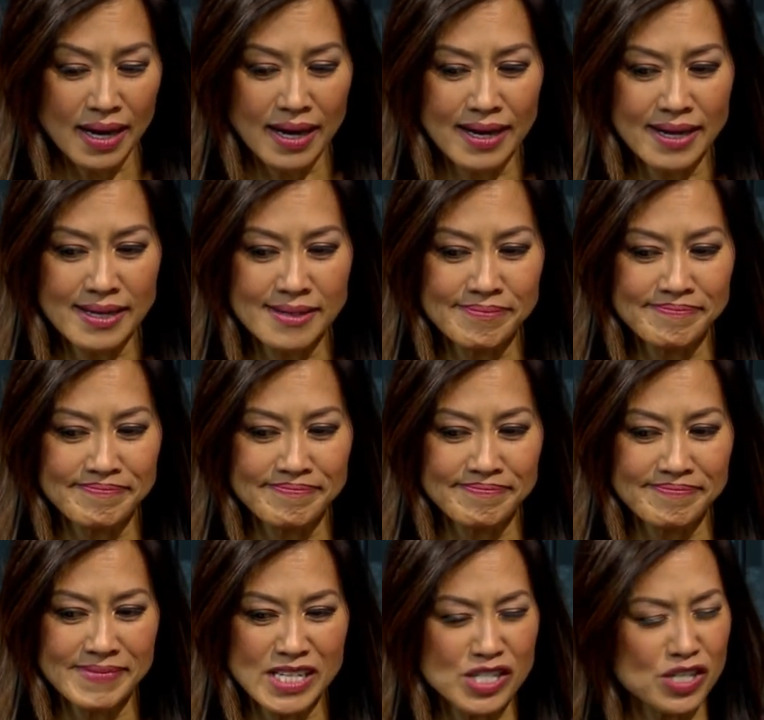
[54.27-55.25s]
Um,
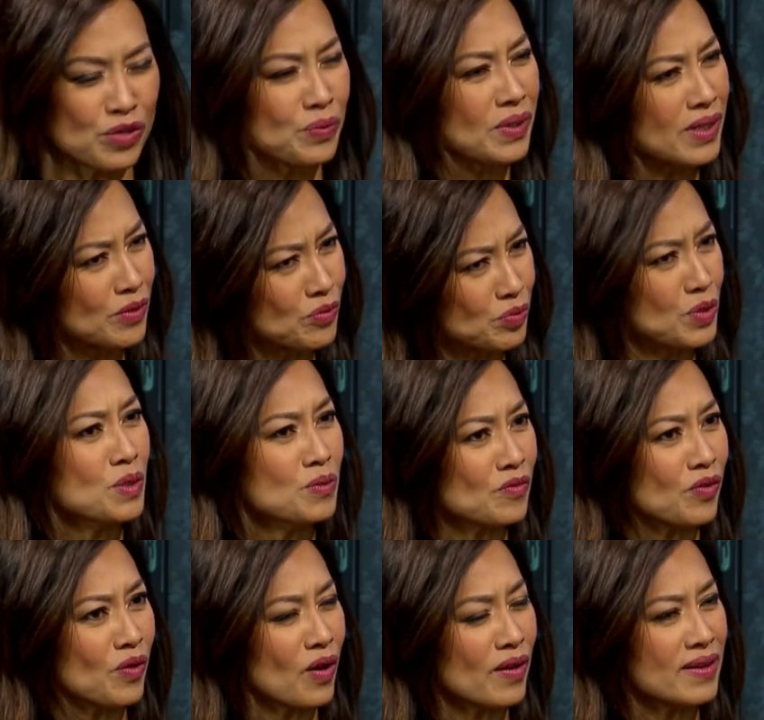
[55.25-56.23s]
is there really room
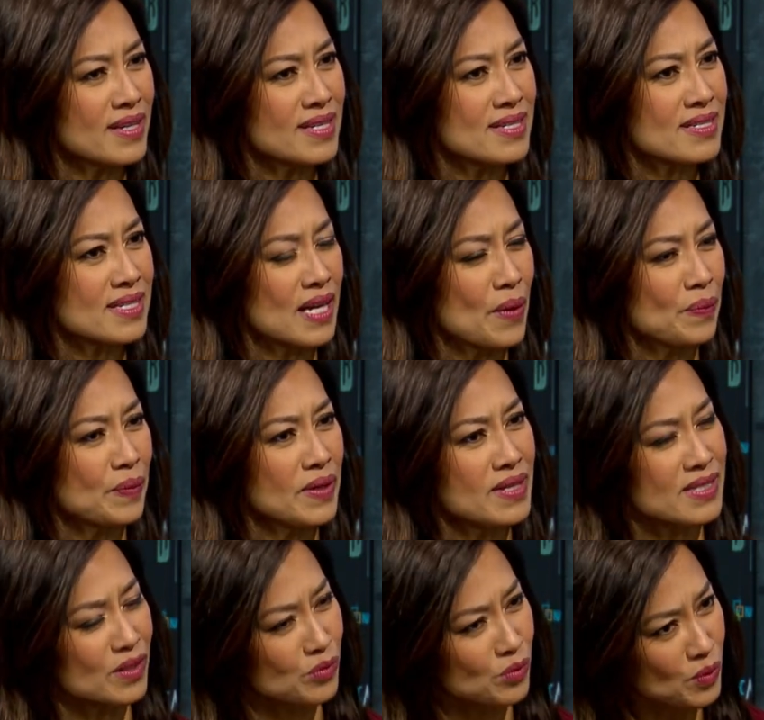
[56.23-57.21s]
for all these companies and